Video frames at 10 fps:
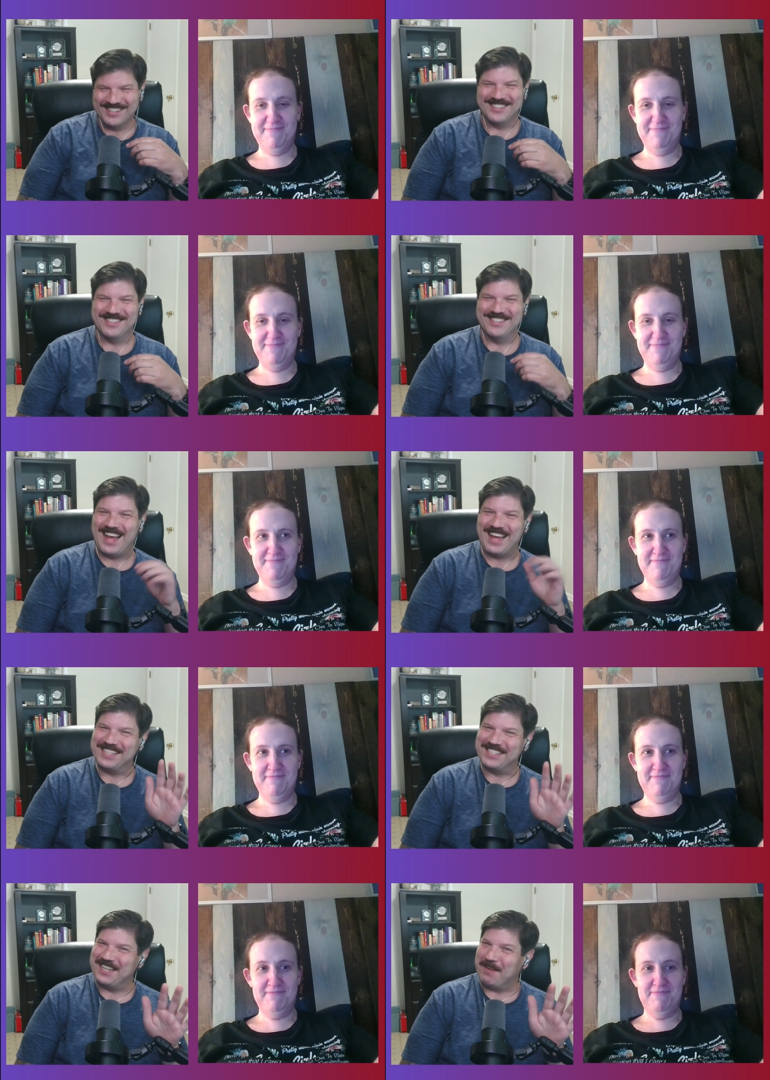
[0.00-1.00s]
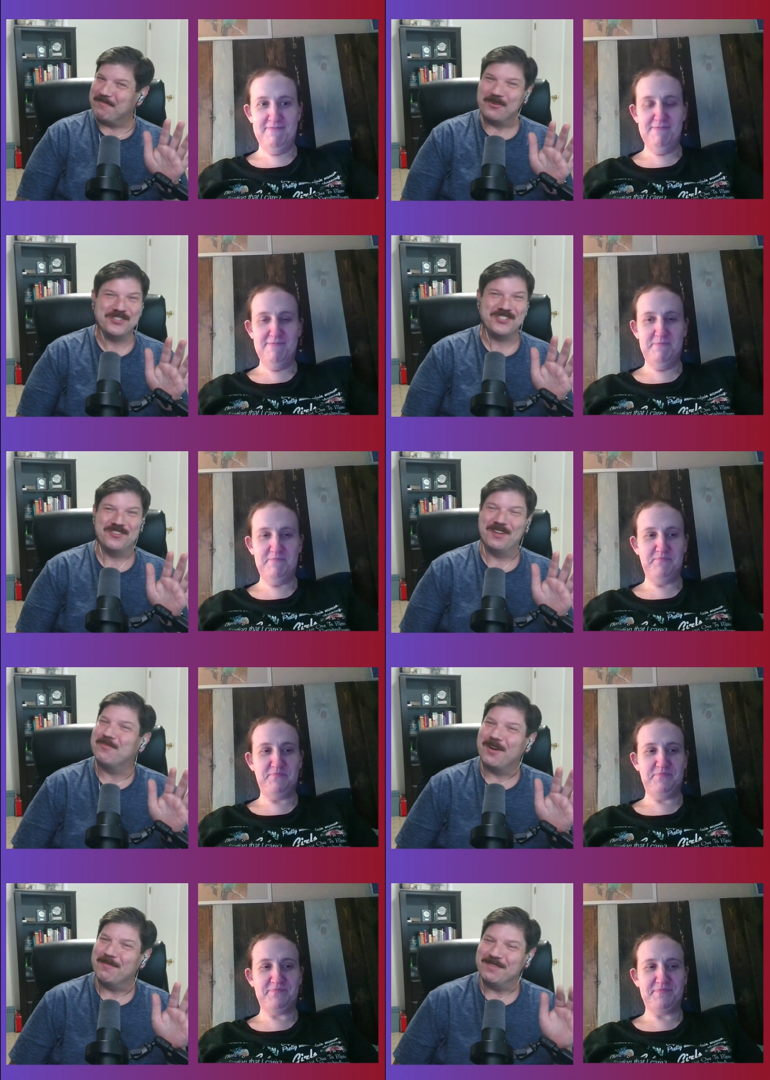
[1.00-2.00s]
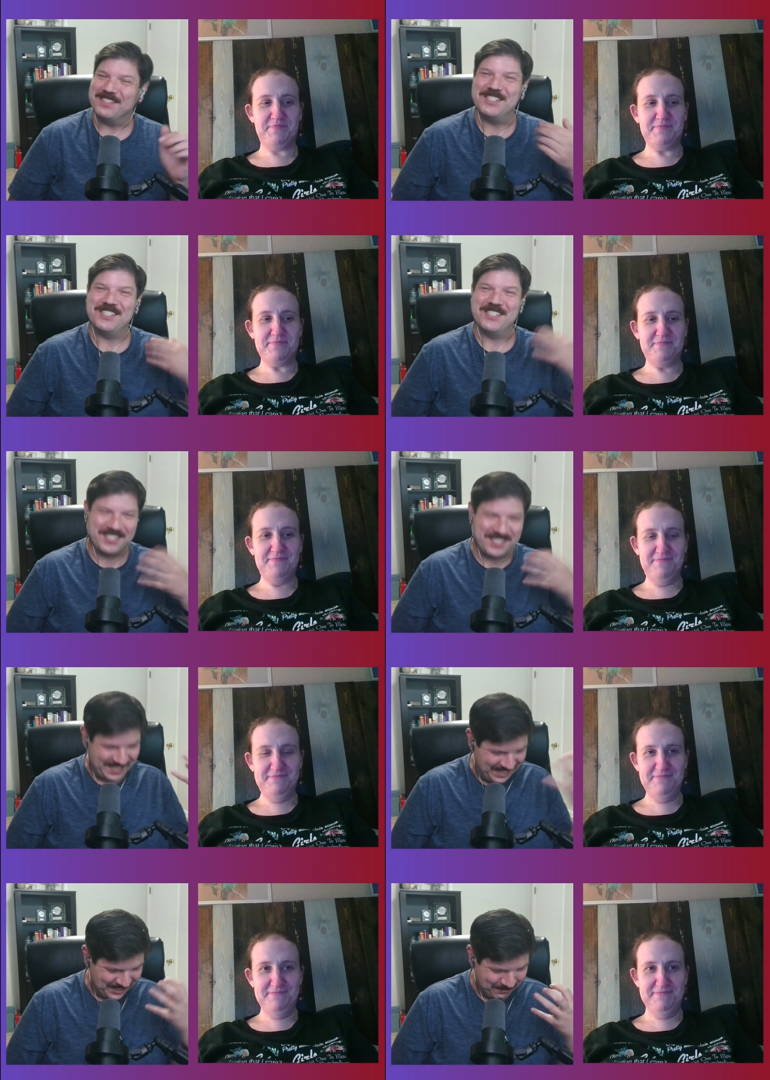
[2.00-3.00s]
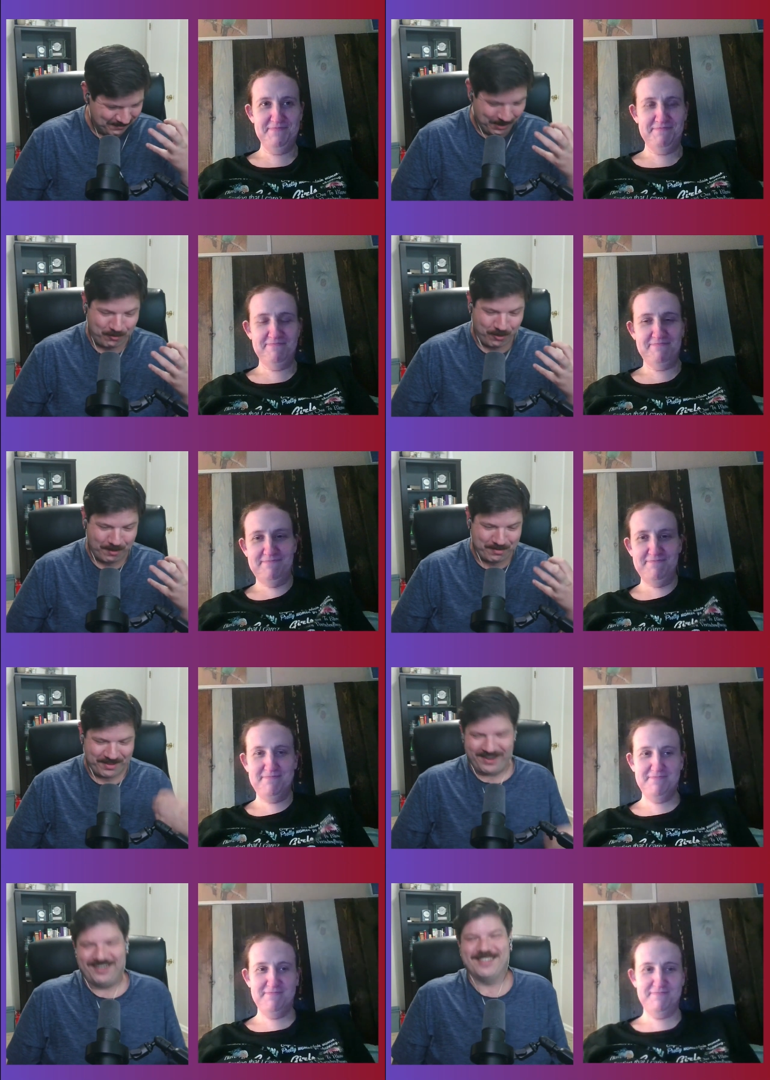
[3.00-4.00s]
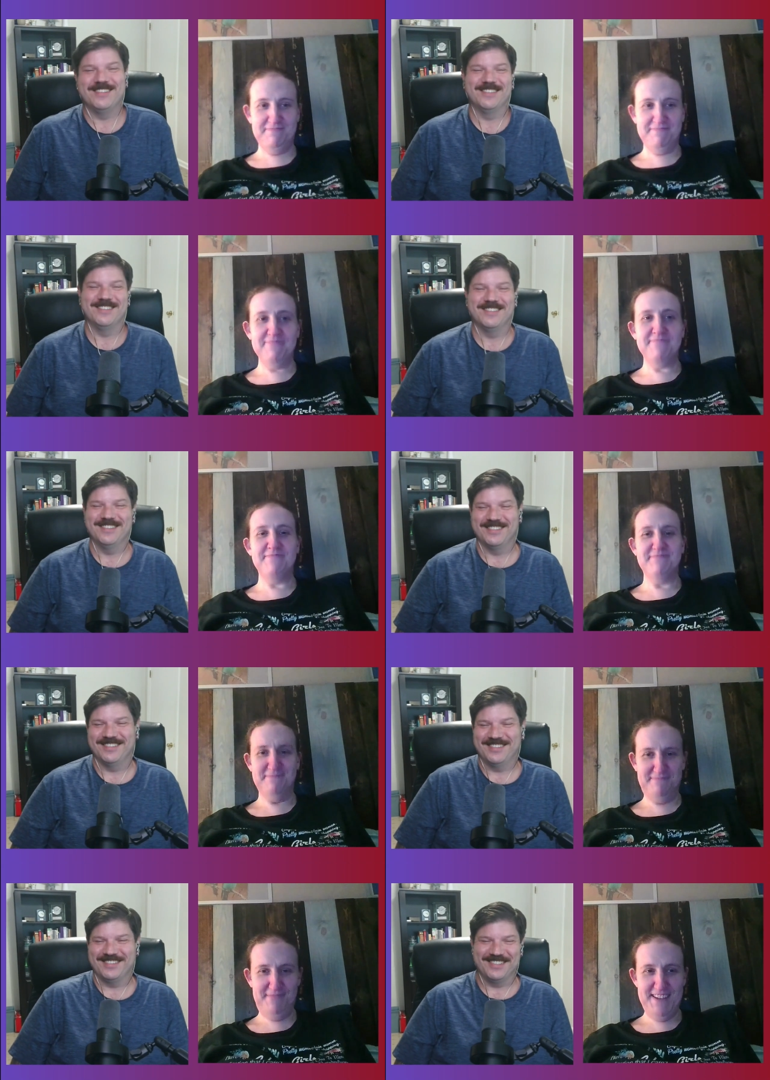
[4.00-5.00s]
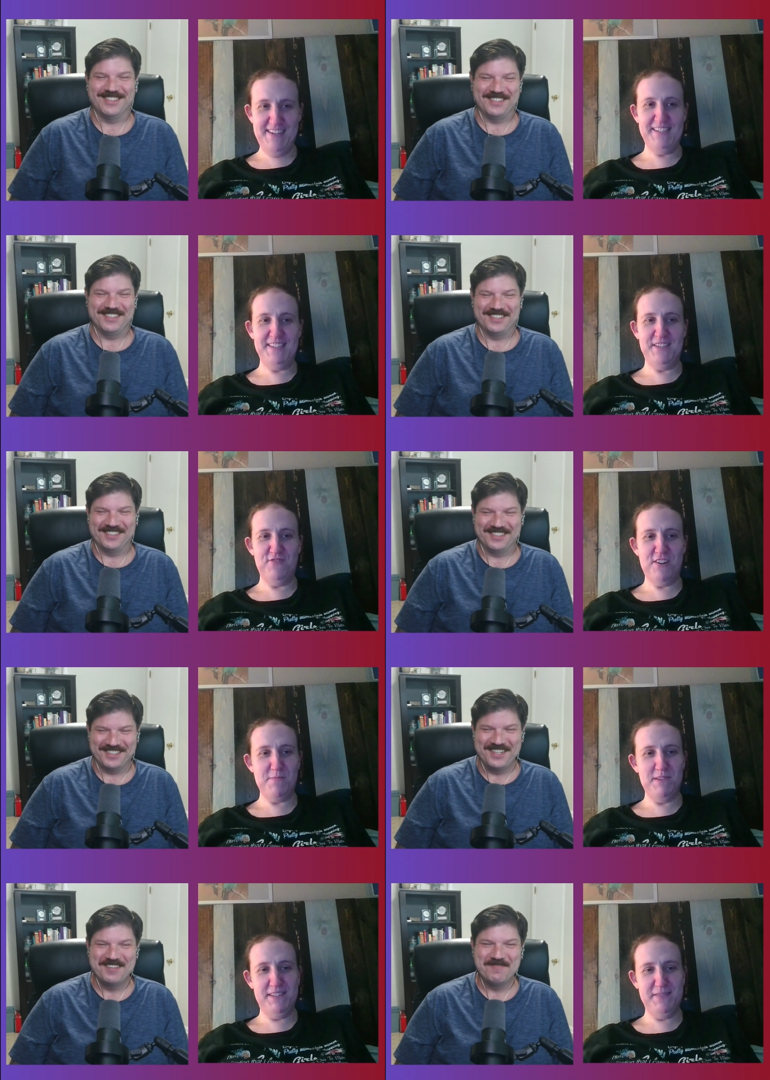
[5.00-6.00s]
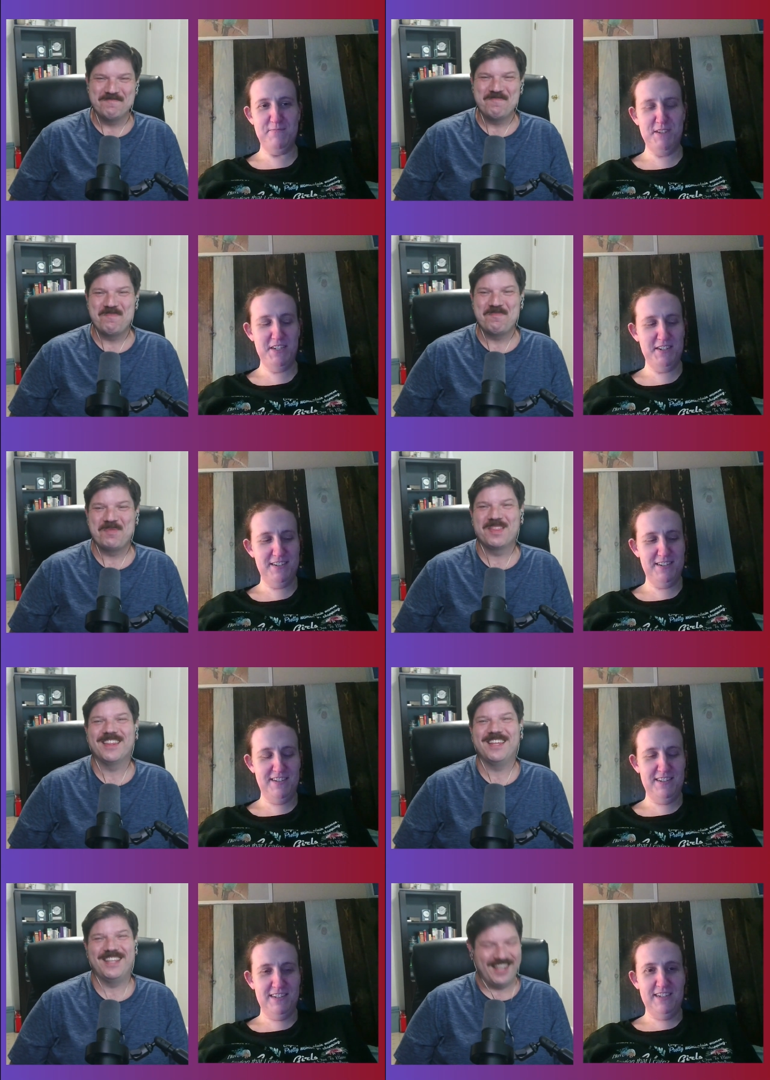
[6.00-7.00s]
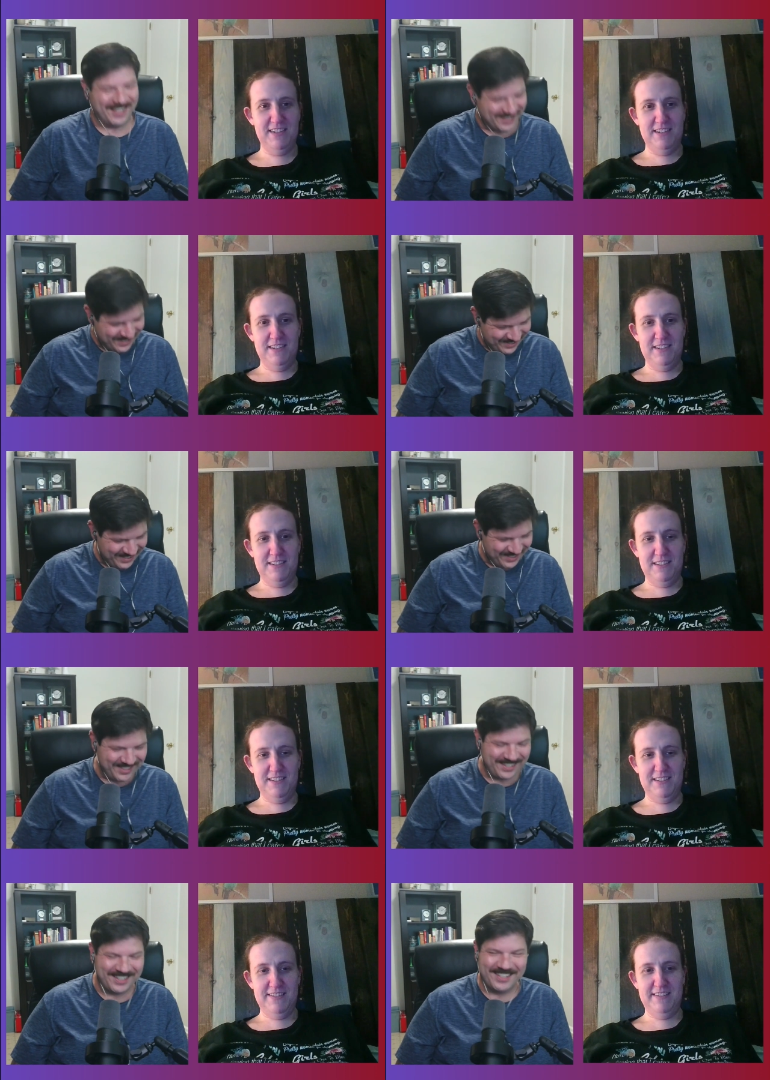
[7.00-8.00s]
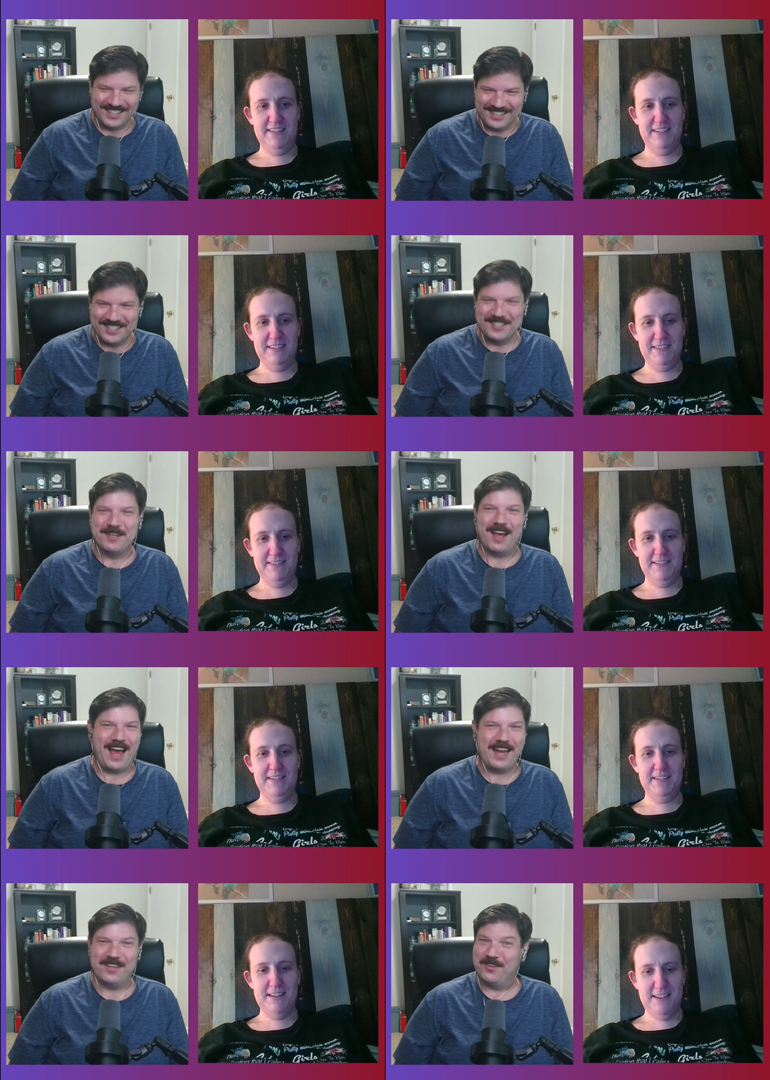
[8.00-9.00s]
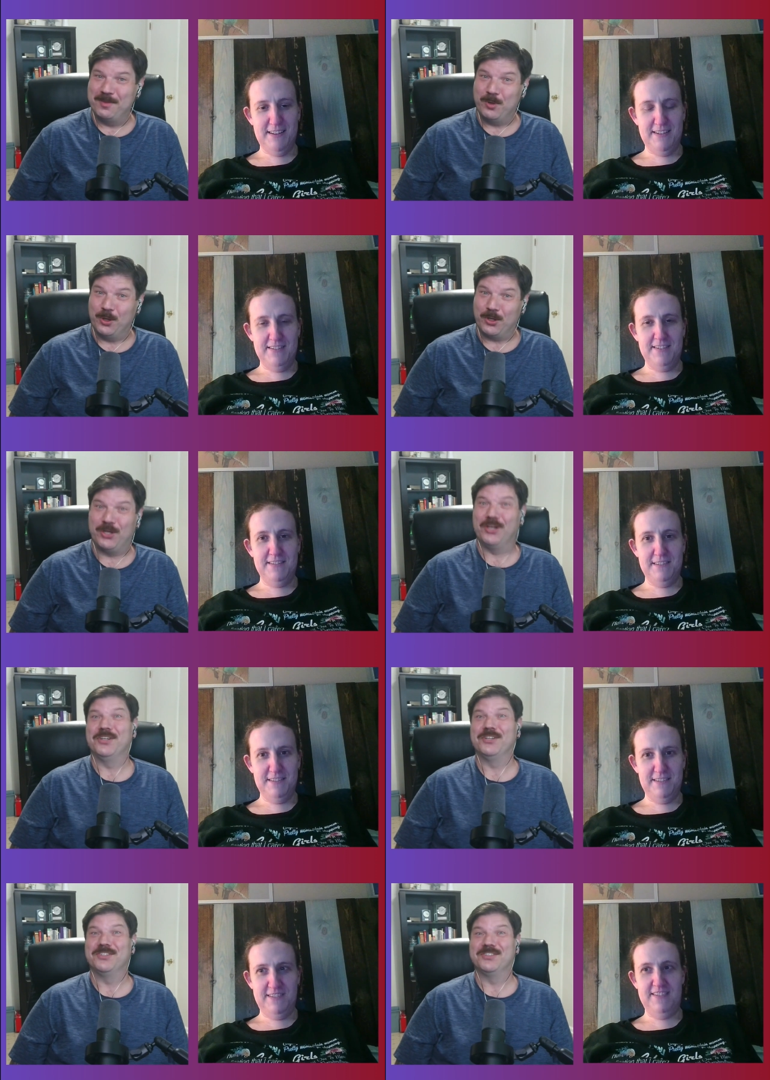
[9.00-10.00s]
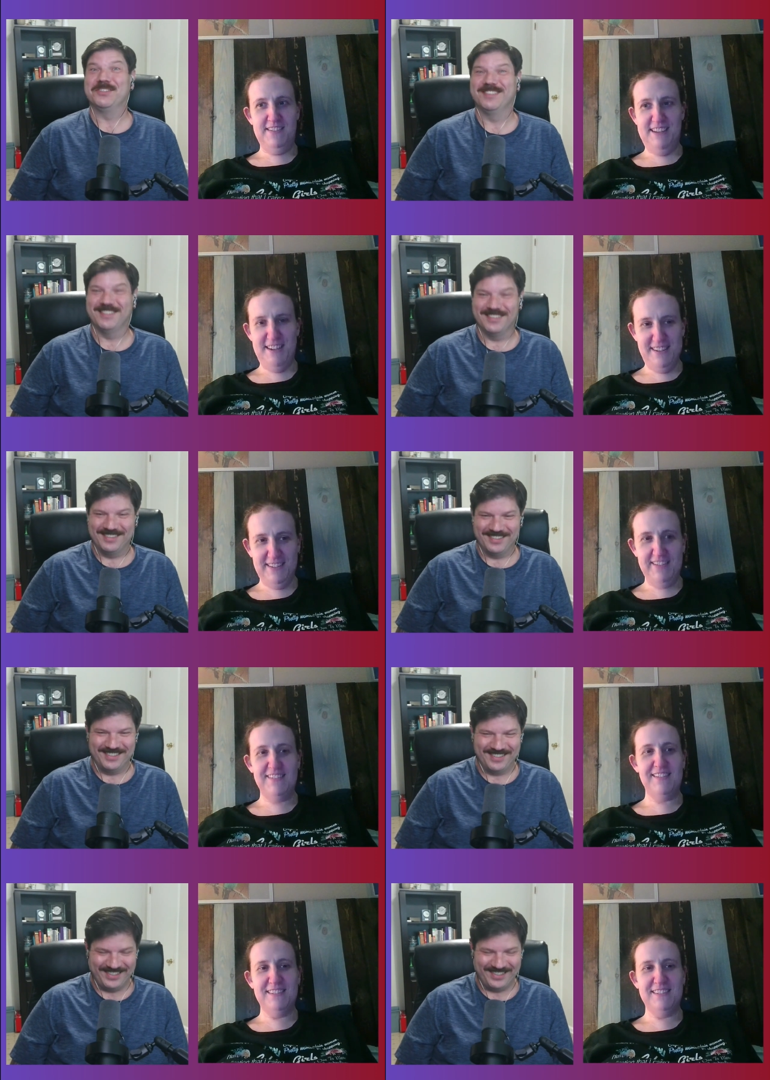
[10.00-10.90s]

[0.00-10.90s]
Speaker 1: so Zach, it's not personal. I promise. It's just it's a Rob thing.
Speaker 2: yes, a Robism.
Speaker 1: Yes. Add it to the book. yes.